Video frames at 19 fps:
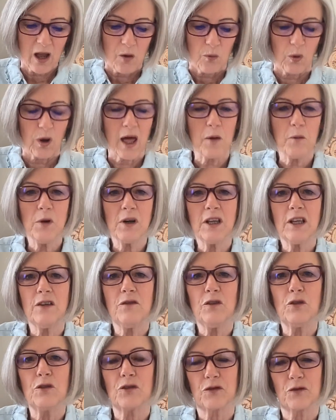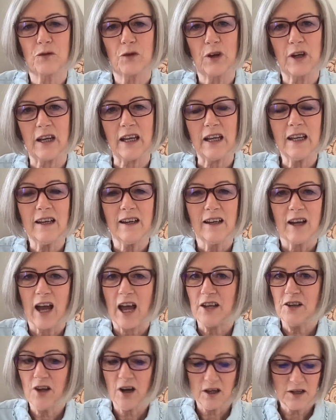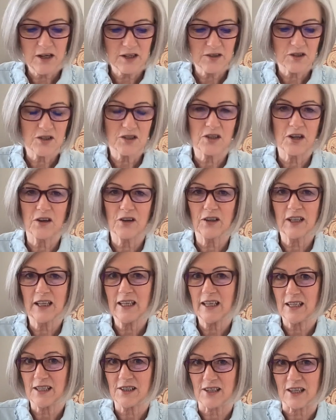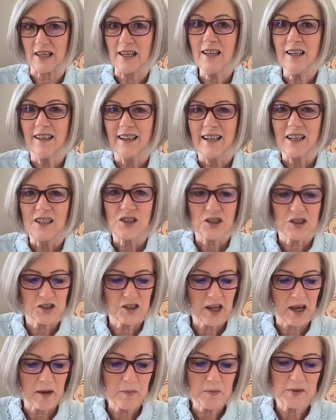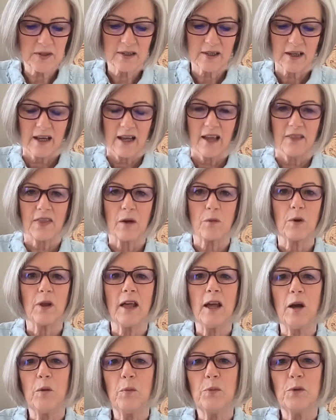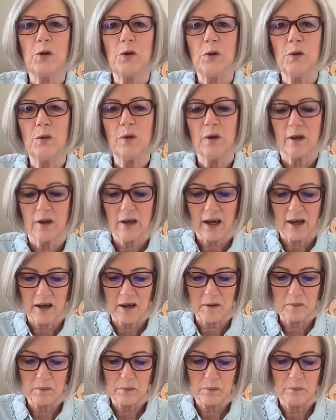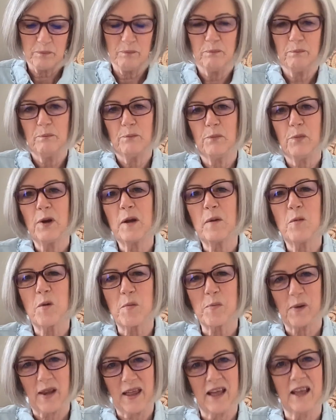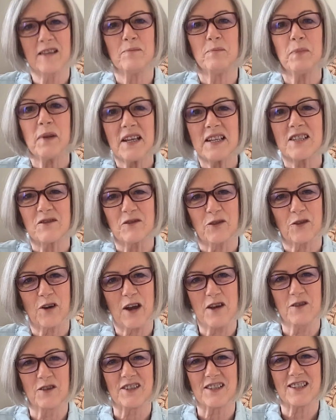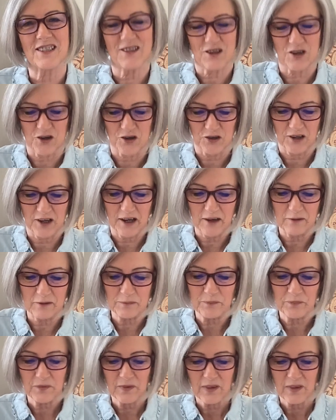Well, I want to give you three, and not necessarily easy, steps that will help you uh, bring a more ple pleasant fragrance to your life.